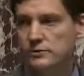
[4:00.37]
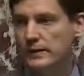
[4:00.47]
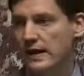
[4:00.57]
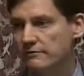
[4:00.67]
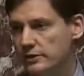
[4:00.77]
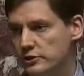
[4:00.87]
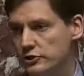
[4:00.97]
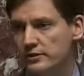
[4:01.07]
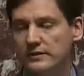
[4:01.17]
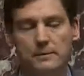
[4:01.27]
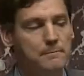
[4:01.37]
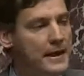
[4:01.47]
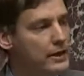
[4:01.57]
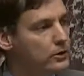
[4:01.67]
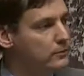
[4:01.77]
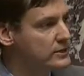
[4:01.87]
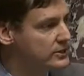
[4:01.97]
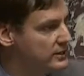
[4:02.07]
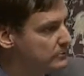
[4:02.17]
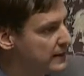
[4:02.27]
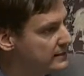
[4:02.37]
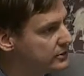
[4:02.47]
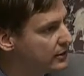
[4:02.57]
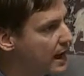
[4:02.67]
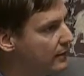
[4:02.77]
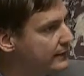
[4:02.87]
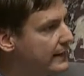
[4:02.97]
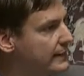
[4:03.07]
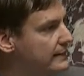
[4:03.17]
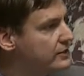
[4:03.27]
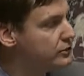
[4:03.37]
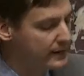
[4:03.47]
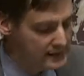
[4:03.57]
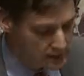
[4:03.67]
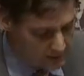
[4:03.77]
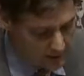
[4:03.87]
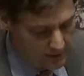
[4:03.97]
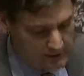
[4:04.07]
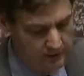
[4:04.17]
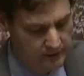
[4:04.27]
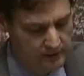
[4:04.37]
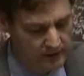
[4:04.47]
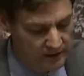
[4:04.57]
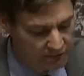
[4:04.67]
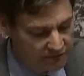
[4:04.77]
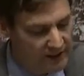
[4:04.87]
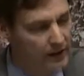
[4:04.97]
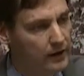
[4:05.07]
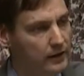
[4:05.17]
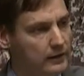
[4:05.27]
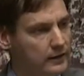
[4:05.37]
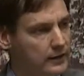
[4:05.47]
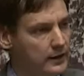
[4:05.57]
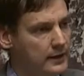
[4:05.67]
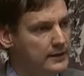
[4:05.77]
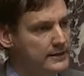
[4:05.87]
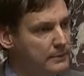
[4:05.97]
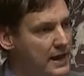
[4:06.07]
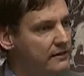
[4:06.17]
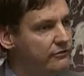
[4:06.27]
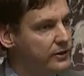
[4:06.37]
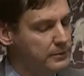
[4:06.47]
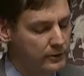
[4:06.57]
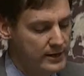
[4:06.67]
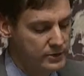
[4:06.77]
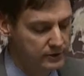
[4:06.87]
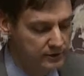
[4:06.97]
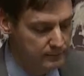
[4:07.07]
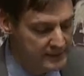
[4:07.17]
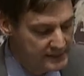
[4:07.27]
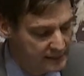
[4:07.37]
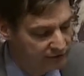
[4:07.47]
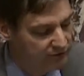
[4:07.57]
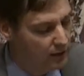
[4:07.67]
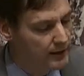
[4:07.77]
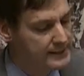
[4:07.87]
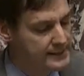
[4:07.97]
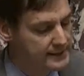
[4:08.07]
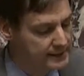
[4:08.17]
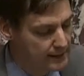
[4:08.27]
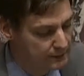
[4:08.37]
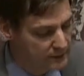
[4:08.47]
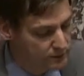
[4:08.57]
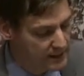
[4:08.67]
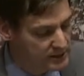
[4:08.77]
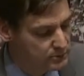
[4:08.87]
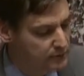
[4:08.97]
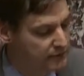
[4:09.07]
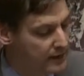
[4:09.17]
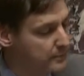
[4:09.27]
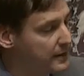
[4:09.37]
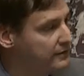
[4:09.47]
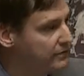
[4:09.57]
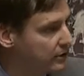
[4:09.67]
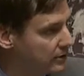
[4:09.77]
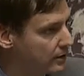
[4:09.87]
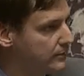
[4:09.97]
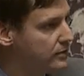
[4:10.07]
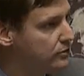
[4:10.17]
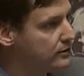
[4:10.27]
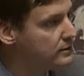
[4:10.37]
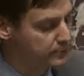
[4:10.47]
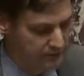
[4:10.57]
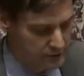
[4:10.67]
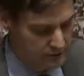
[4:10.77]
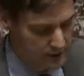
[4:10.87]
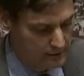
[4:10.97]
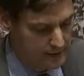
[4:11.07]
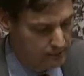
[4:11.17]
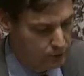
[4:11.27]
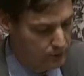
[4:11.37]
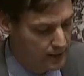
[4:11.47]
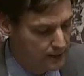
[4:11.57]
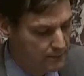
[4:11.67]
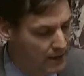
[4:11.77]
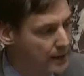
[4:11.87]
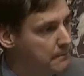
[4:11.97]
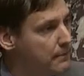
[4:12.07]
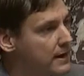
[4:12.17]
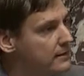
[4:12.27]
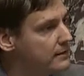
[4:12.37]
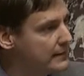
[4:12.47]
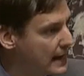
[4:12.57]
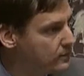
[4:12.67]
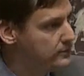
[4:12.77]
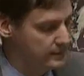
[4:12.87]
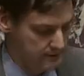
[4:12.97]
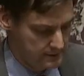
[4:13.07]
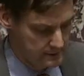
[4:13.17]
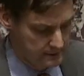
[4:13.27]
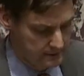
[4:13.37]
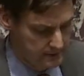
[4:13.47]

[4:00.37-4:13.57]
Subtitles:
we have to ensure that the manner in which these spaces are allocated is transparent and fair. Demand for immigration to BC far exceeds the number of spaces provided by the federal government to this provincial nominee program by the thousands.